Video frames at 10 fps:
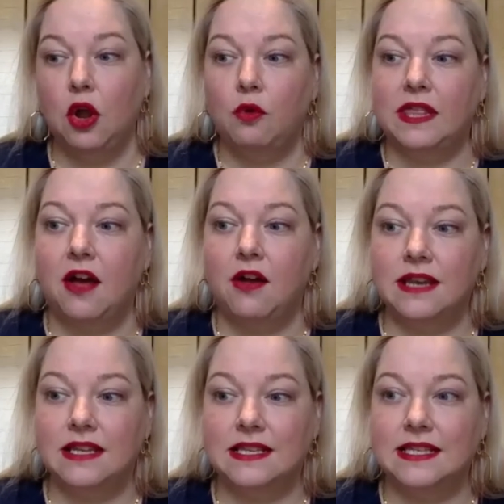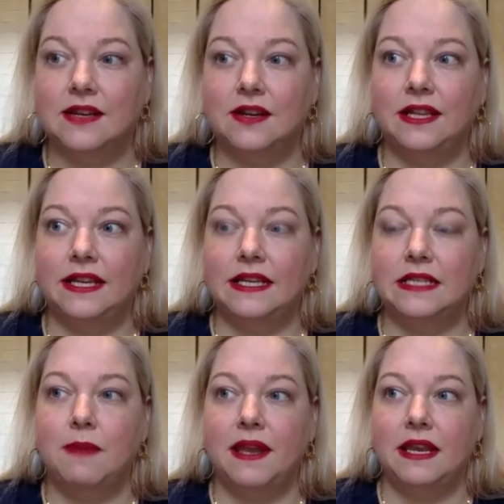without necessarily
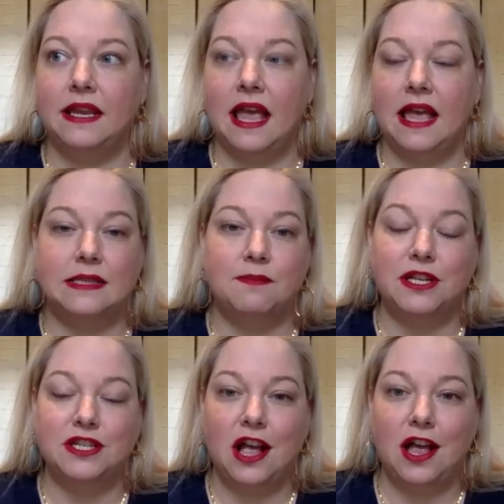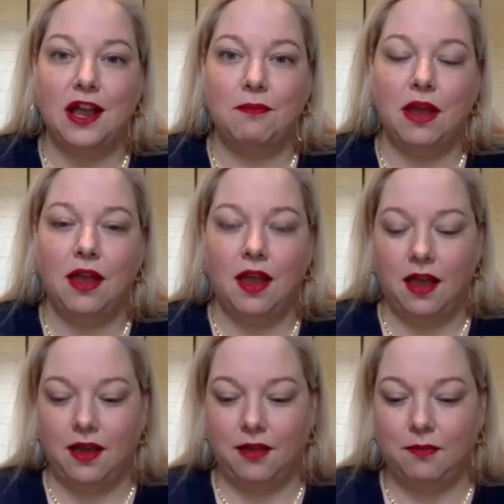spending as much time
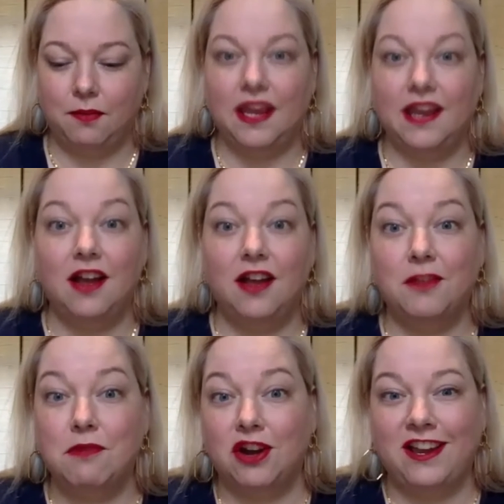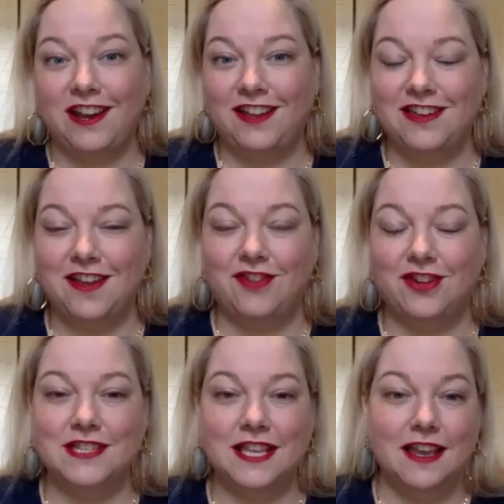in other marketing
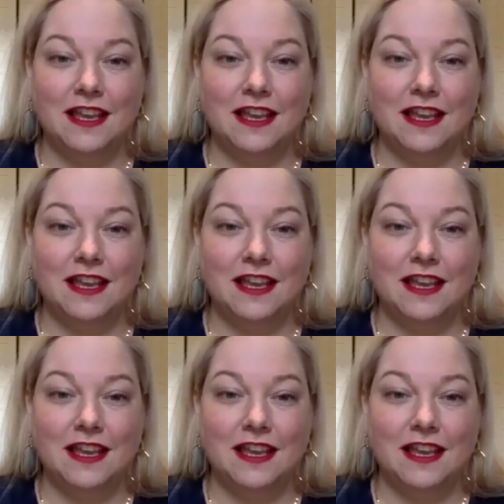endeavors.